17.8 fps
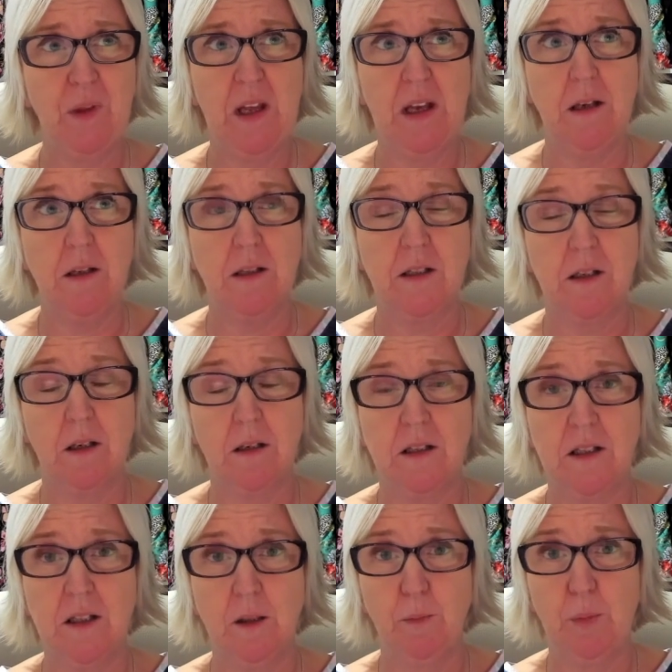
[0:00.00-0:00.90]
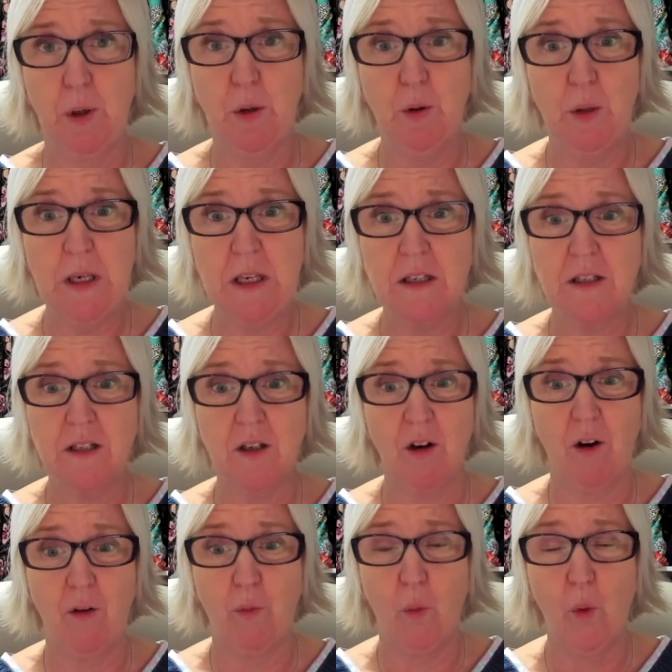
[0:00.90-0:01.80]
He's still poorly, he's
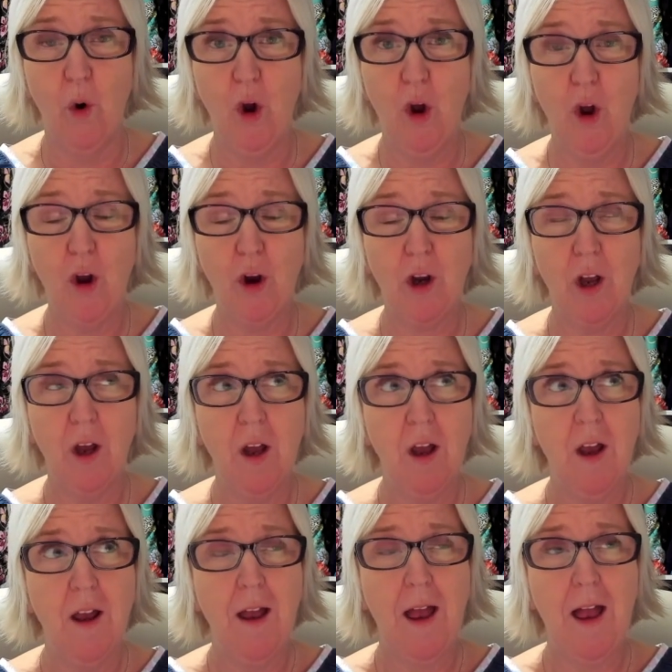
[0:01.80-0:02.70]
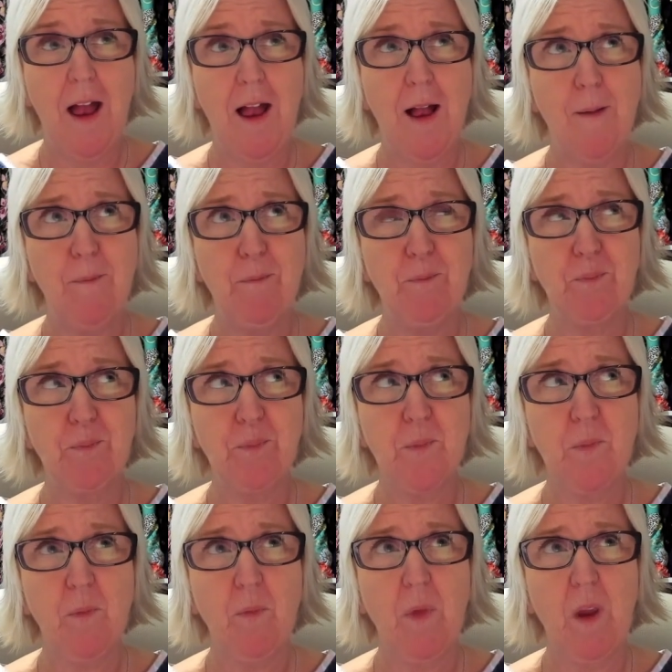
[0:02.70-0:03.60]
still off work.
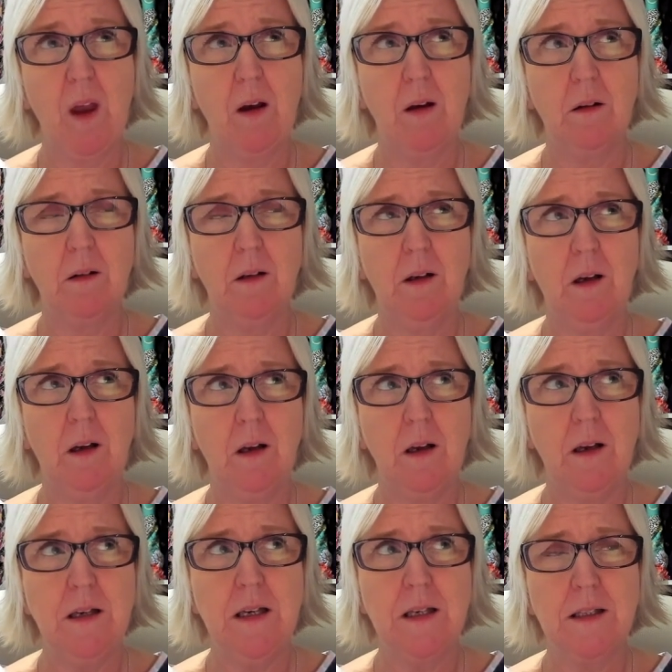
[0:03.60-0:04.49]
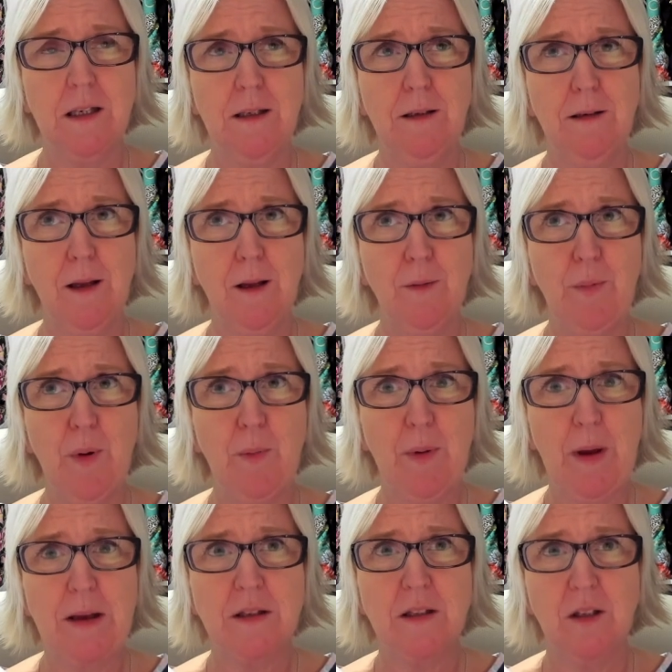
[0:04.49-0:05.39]
He is a little bit
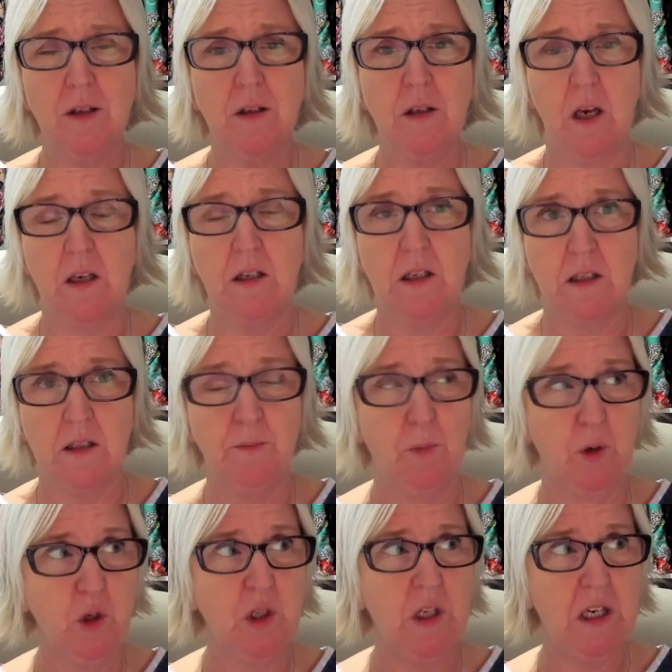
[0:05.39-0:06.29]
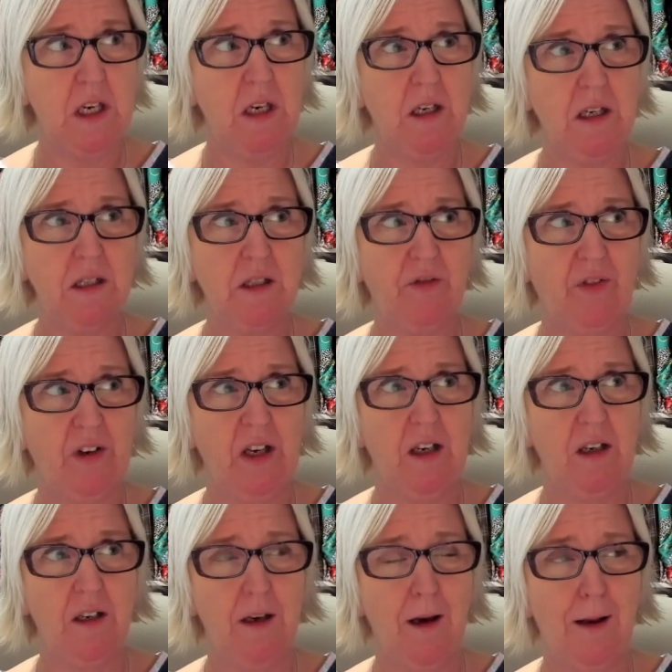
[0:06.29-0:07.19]
better, so it is Monday and he's
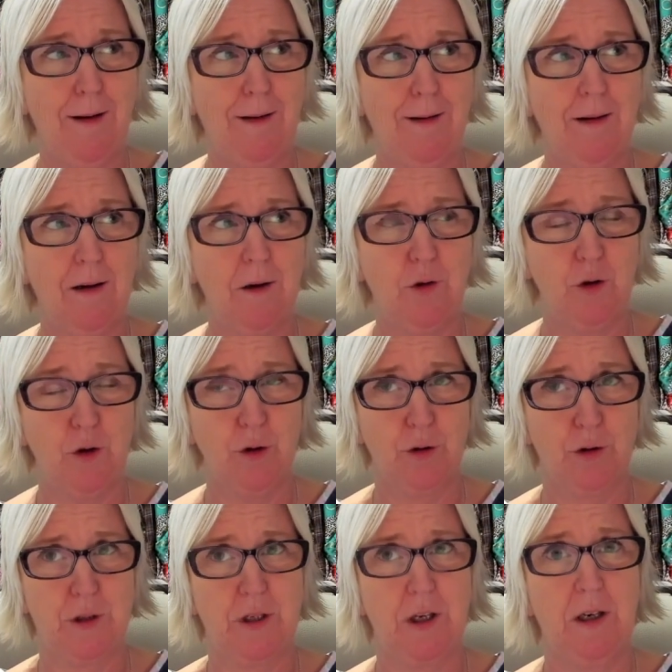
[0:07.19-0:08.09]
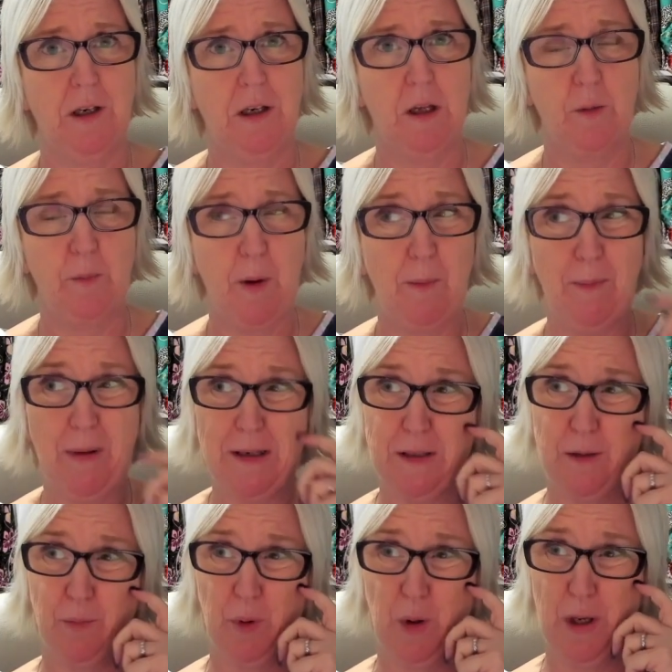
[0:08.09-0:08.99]
feeling just a little bit
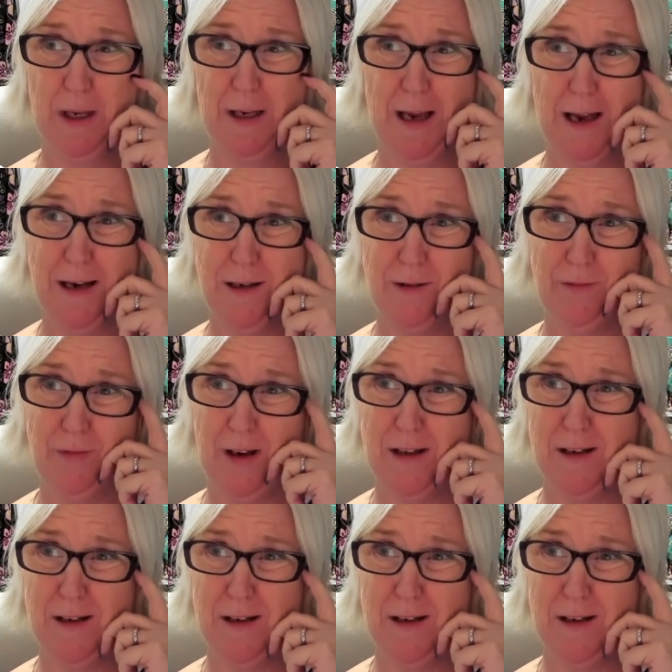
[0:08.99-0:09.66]
better, but he kind of